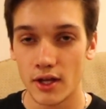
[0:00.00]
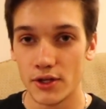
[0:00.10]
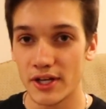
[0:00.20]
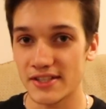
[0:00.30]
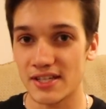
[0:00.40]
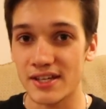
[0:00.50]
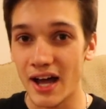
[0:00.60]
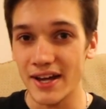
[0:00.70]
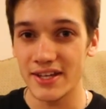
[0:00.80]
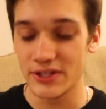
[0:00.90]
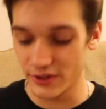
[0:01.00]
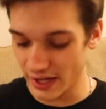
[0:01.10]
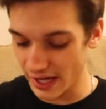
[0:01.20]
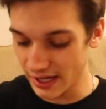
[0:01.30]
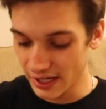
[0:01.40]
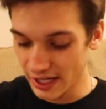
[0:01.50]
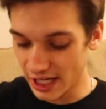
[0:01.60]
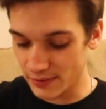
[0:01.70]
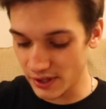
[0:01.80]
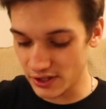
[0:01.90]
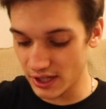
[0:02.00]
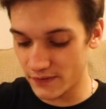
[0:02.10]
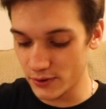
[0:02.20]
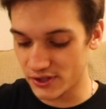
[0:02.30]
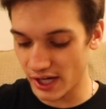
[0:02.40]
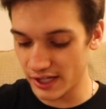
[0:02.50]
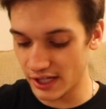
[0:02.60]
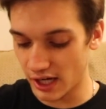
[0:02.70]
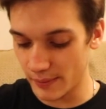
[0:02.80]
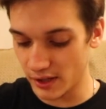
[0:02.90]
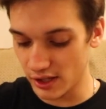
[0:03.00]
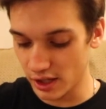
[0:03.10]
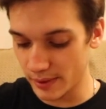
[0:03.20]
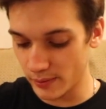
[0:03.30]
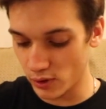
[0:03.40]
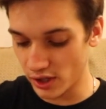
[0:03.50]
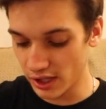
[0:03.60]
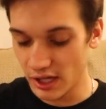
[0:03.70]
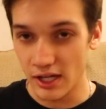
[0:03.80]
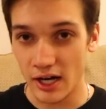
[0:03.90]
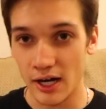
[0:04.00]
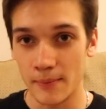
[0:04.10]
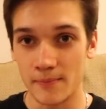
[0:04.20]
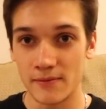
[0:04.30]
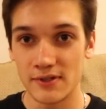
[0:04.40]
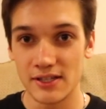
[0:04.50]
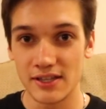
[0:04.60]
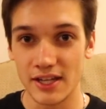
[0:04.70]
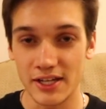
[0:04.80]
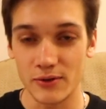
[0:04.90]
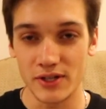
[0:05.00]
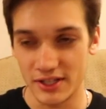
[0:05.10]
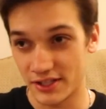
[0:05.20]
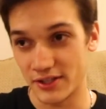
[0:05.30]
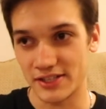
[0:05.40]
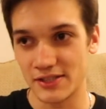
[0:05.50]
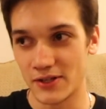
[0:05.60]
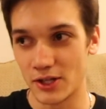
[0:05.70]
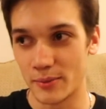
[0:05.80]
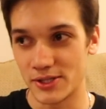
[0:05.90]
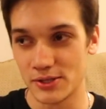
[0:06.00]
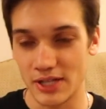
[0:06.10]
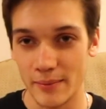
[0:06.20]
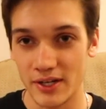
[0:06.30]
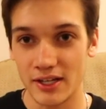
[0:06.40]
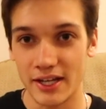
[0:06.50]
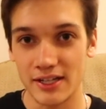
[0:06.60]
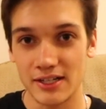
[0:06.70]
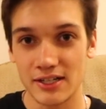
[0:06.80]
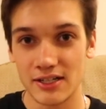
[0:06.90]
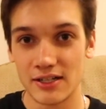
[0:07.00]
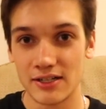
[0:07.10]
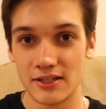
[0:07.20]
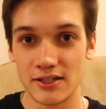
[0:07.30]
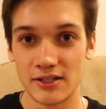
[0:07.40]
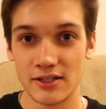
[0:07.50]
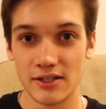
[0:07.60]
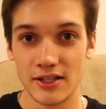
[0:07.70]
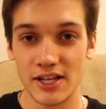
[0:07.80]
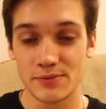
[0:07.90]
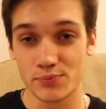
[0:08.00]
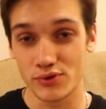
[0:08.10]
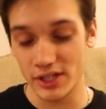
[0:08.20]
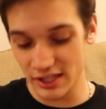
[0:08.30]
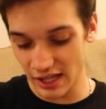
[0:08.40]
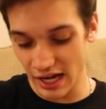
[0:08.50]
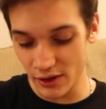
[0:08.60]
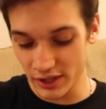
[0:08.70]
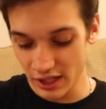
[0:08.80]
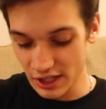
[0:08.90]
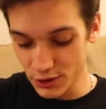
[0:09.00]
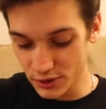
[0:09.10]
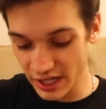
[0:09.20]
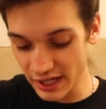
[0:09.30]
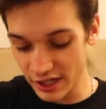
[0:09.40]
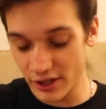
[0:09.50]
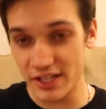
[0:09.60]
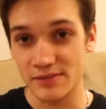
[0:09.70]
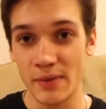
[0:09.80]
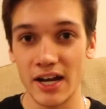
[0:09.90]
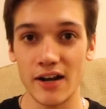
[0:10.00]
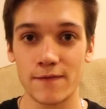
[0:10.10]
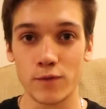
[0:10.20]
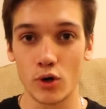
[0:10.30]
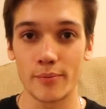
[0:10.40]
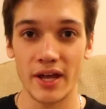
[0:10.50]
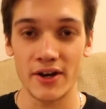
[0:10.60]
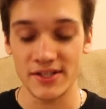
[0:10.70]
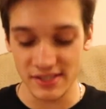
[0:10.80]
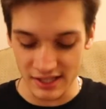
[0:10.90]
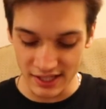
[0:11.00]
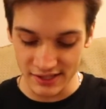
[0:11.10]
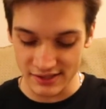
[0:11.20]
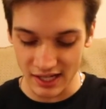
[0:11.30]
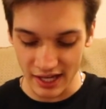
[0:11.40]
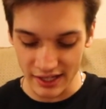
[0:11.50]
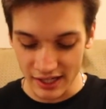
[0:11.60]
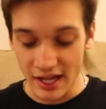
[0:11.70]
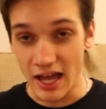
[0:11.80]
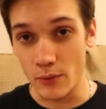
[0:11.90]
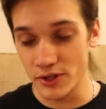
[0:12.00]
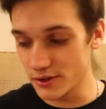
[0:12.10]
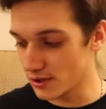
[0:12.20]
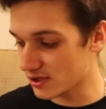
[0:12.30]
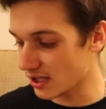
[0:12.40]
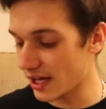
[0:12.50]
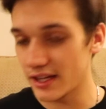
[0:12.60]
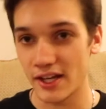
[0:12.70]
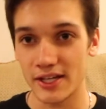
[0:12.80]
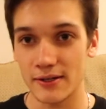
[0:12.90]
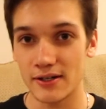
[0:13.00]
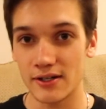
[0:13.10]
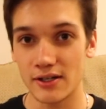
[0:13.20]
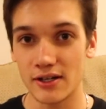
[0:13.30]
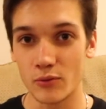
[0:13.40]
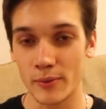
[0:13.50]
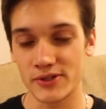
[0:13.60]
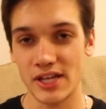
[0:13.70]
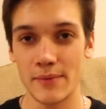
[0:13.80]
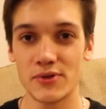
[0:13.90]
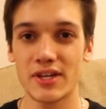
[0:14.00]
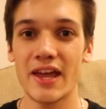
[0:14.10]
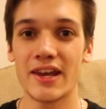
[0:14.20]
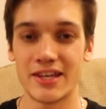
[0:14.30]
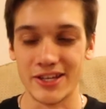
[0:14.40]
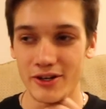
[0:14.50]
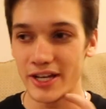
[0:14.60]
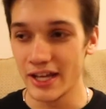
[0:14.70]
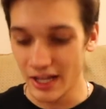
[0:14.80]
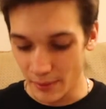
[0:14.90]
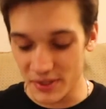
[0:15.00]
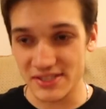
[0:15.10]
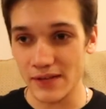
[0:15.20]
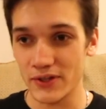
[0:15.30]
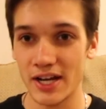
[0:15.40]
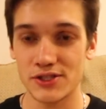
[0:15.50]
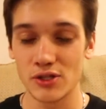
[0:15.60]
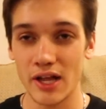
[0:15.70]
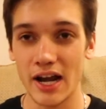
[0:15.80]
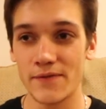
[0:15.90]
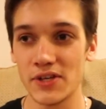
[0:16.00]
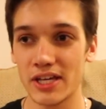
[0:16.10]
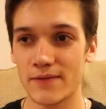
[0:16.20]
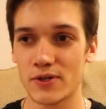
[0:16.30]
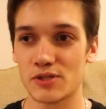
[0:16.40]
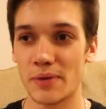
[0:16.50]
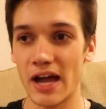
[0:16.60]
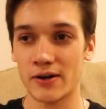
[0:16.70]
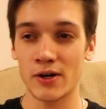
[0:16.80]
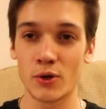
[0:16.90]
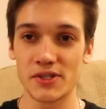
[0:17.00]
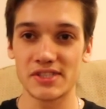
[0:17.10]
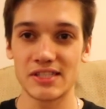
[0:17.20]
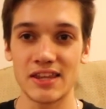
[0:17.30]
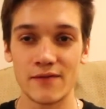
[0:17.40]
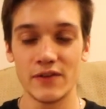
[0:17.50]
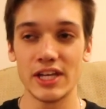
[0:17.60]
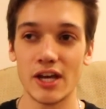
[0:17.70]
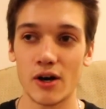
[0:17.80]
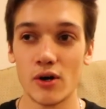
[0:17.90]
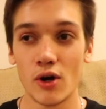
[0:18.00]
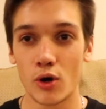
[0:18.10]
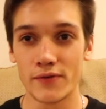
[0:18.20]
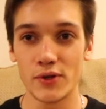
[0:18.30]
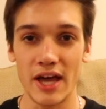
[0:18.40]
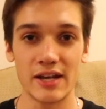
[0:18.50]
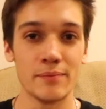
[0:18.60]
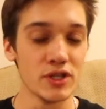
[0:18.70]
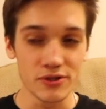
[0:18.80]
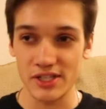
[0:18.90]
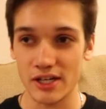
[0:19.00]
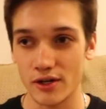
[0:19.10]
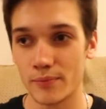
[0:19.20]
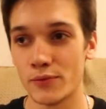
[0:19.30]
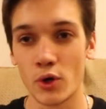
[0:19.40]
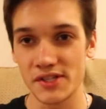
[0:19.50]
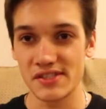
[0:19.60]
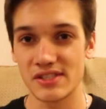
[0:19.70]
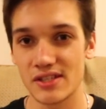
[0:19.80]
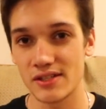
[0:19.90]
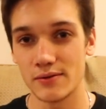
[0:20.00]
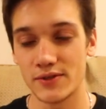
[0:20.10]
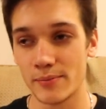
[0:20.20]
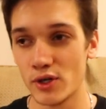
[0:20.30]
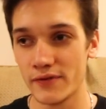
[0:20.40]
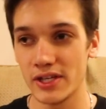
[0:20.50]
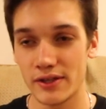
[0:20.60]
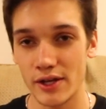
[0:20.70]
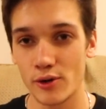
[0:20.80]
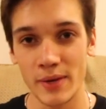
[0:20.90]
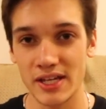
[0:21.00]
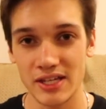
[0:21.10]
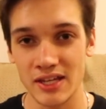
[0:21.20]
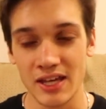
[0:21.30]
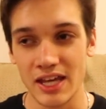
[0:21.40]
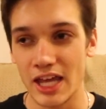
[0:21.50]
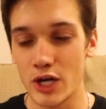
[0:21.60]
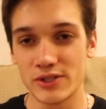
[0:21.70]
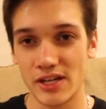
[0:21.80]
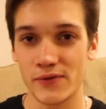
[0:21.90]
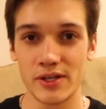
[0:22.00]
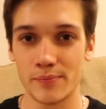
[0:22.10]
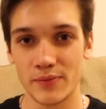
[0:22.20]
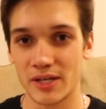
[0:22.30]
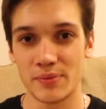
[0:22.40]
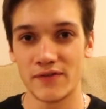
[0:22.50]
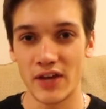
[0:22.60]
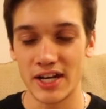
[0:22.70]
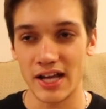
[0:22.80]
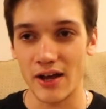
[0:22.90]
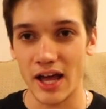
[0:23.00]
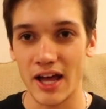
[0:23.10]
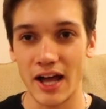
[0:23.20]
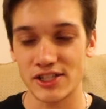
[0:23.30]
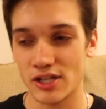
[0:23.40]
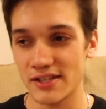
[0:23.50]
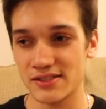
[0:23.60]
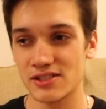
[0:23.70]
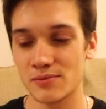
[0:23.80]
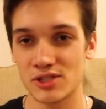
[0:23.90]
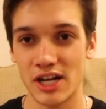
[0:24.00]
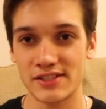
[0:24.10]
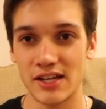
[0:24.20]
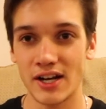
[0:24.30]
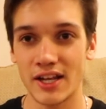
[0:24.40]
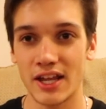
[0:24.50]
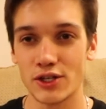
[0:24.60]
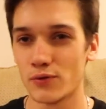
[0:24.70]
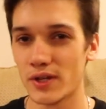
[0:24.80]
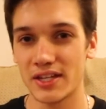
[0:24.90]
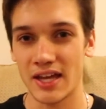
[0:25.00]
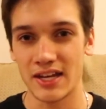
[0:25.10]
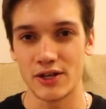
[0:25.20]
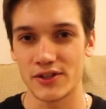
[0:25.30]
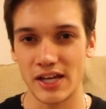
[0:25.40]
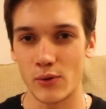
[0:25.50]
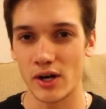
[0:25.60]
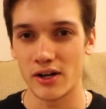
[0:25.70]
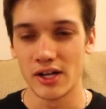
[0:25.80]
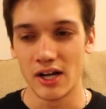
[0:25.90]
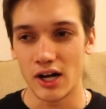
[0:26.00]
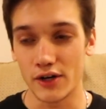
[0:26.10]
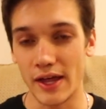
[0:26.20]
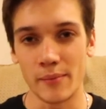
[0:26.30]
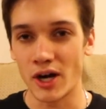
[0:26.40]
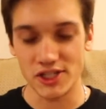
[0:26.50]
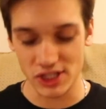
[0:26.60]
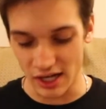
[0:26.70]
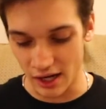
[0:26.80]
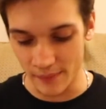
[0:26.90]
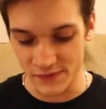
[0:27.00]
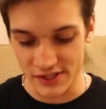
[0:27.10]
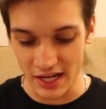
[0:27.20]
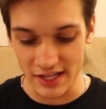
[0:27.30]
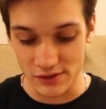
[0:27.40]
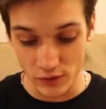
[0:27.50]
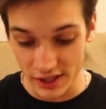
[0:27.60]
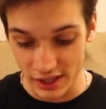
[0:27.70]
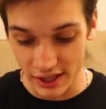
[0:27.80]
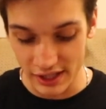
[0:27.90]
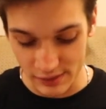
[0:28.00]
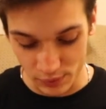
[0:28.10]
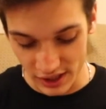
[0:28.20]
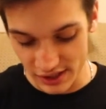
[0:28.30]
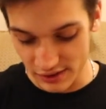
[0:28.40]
You guys can kind of hear that, especially if you tighten it up a little bit more. Like here, that's even a little bit too tight, but like, it's pretty loud. You can hear it. It's made out of 4 bearings in the inside. And when you do slide it, like, one more time, you can hear it, but it's definitely not too loud. I feel like if there's background noises in the video, or if you added music or noises to the movie that you're making, it would definitely, like, be faded out. I tested some shots out on it, and you really can't hear it that well, or that much. So yeah, it's really good. It's pretty